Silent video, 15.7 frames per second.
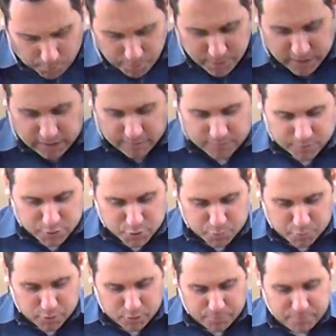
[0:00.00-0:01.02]
all
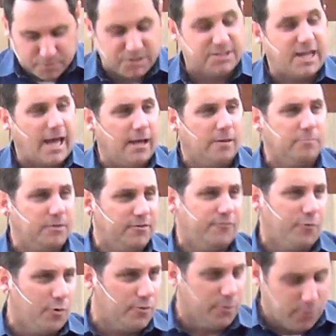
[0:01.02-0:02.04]
believers will stand
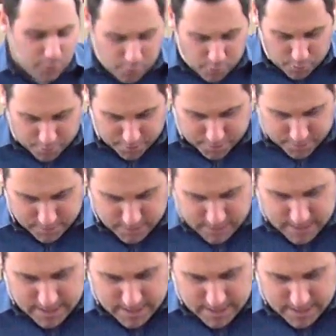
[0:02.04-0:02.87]
before the Lord